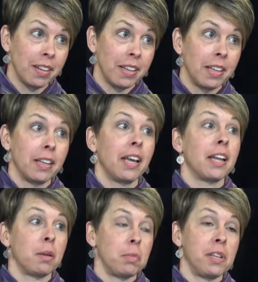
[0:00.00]
Yes.
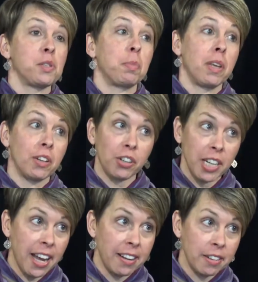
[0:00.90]
And it means being
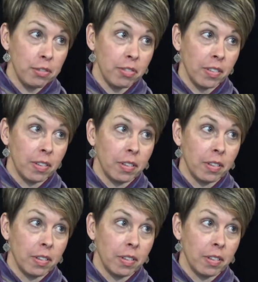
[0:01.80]
creative